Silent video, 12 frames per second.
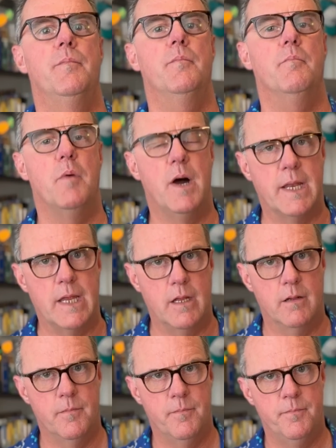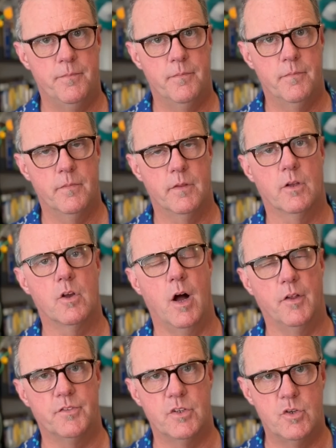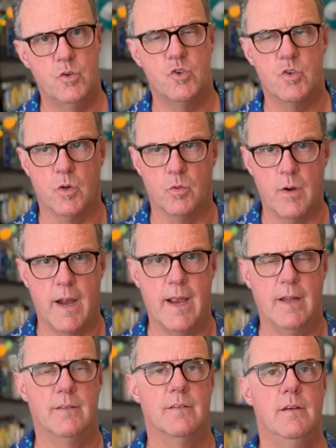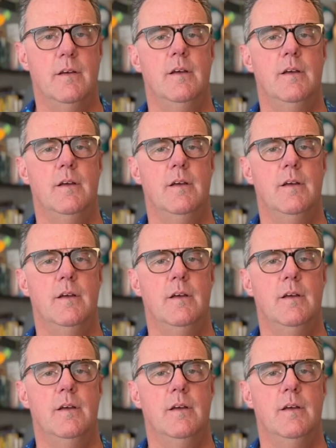money, the constitutional rights.